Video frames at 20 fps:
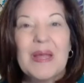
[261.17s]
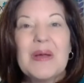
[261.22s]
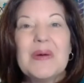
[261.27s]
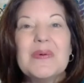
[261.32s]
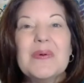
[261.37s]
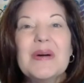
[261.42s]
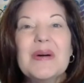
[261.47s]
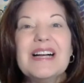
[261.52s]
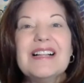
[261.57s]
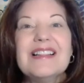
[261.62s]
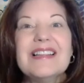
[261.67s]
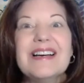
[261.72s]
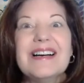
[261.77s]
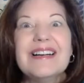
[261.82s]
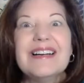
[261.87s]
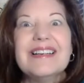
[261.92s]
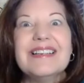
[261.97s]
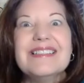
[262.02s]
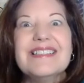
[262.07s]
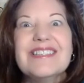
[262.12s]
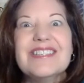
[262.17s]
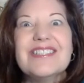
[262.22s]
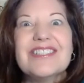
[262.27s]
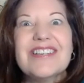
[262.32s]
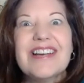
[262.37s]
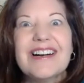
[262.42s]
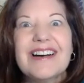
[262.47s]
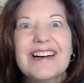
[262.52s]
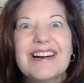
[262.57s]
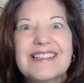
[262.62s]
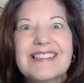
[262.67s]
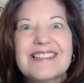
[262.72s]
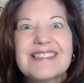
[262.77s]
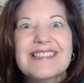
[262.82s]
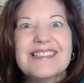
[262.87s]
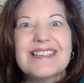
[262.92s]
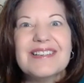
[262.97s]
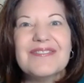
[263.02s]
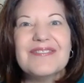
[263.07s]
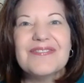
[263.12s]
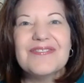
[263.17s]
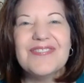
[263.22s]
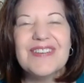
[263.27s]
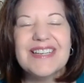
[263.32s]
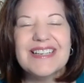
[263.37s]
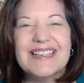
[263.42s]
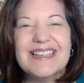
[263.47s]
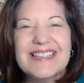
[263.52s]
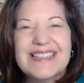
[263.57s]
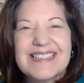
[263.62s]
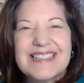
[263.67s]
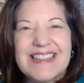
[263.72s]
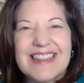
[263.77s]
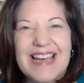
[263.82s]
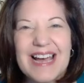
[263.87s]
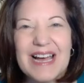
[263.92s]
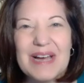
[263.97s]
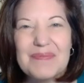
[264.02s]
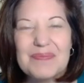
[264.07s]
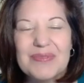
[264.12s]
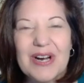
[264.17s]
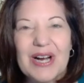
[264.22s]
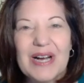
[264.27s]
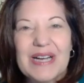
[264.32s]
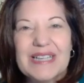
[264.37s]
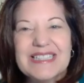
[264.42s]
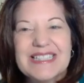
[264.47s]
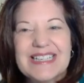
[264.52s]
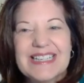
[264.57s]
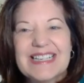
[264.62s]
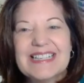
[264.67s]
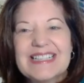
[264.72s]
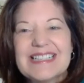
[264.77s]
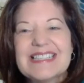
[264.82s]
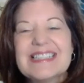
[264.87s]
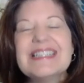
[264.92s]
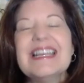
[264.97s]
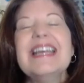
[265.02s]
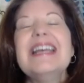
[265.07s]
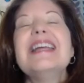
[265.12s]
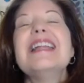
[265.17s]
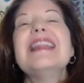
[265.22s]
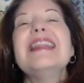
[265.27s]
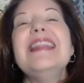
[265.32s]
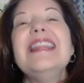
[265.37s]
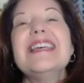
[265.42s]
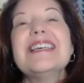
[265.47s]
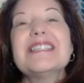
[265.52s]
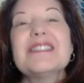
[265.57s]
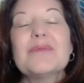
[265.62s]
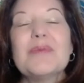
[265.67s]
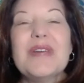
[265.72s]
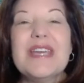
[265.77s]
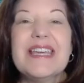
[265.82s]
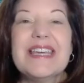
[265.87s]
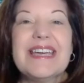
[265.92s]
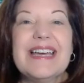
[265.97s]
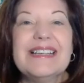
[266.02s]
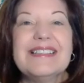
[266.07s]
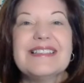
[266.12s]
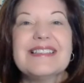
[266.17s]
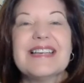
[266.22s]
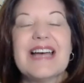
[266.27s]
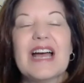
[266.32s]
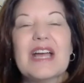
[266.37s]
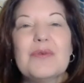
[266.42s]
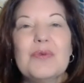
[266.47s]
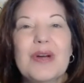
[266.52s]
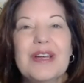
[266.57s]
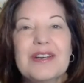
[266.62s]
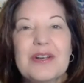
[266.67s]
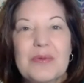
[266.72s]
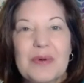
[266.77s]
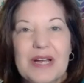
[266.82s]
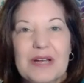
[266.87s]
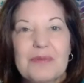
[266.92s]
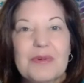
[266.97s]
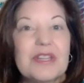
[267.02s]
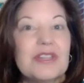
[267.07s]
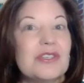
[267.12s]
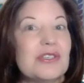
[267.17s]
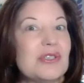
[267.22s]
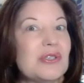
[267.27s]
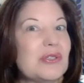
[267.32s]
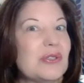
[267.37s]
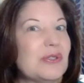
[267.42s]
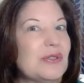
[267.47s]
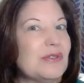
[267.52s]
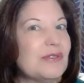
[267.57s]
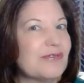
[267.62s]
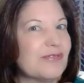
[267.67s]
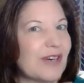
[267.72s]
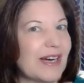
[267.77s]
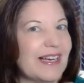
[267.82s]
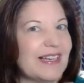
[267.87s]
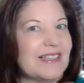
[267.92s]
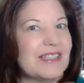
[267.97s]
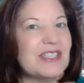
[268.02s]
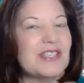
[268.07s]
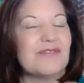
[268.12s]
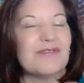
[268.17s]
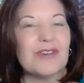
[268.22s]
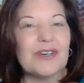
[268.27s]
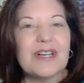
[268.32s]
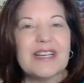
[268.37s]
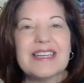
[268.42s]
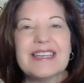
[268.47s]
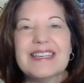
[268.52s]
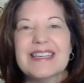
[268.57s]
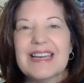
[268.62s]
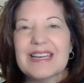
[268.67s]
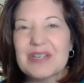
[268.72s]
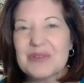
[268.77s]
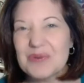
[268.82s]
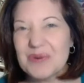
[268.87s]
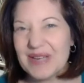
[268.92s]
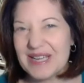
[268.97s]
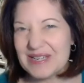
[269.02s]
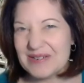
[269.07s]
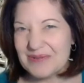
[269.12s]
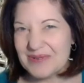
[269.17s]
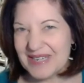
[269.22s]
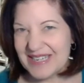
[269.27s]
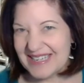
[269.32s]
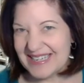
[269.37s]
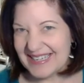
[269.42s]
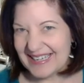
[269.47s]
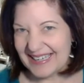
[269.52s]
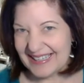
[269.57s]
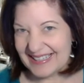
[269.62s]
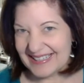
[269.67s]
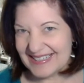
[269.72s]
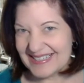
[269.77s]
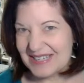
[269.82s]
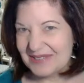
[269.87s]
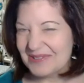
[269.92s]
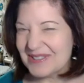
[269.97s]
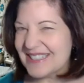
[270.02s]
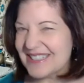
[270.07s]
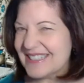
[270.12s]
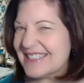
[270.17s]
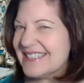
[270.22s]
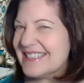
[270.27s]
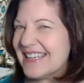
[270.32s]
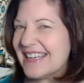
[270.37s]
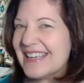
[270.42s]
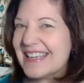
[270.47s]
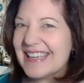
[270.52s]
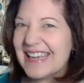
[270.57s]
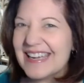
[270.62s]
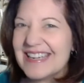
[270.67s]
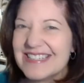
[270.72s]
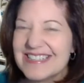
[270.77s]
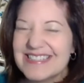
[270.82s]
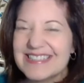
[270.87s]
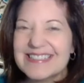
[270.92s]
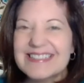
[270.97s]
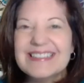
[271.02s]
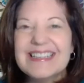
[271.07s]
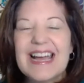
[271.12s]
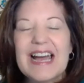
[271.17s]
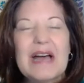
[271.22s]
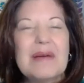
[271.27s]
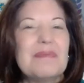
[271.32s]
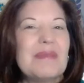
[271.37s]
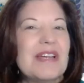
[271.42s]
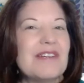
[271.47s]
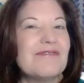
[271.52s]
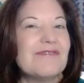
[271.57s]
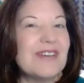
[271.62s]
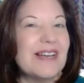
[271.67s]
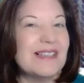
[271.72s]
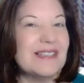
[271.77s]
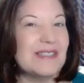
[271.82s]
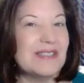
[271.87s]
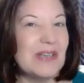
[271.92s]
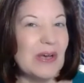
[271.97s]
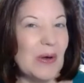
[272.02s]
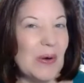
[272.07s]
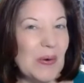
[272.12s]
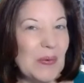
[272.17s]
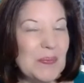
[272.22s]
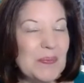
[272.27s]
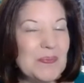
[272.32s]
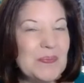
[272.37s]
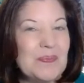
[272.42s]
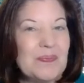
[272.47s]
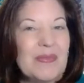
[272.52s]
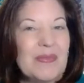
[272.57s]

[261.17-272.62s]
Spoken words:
Well, I just finished that project. This weekend, I went away with two friends for a getaway weekend. It was a staycation at my friend's home.